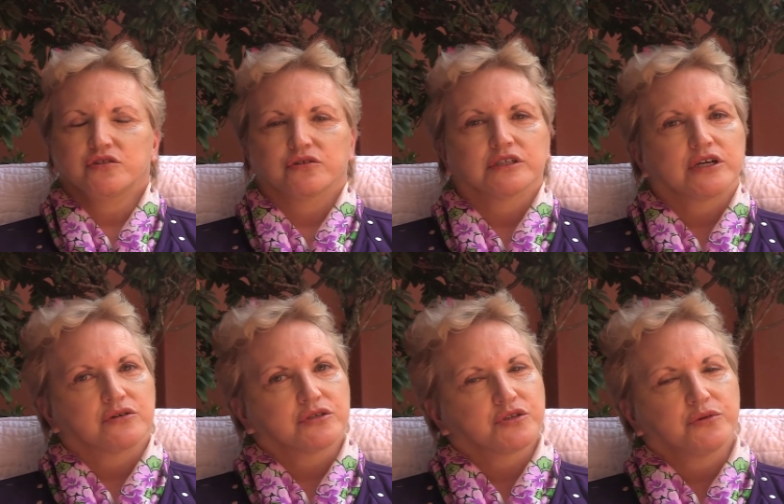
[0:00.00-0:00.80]
thoroughly
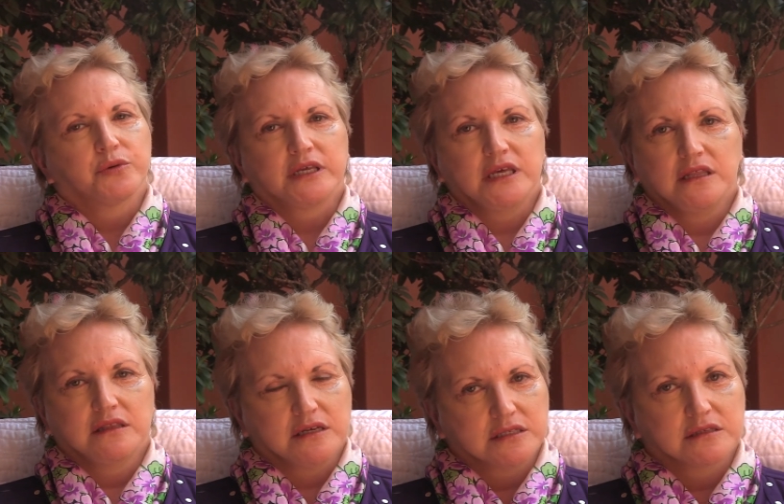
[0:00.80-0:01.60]
goes through what he
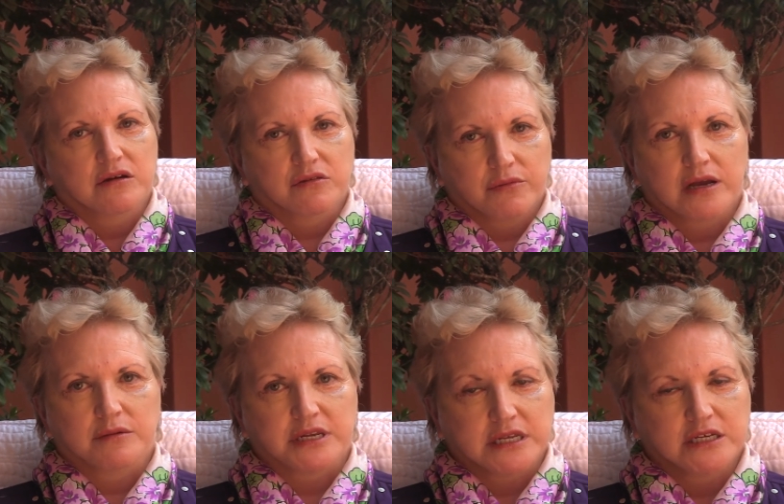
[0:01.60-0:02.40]
thinks are the
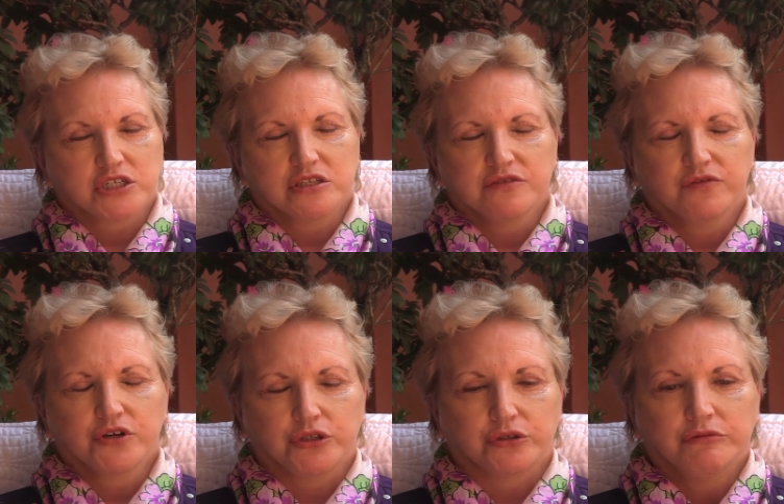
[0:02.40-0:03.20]
recommendations
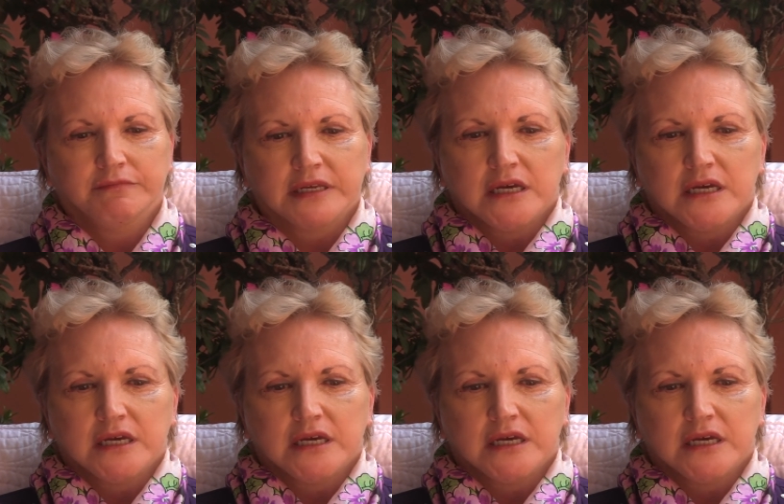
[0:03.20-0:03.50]
for you.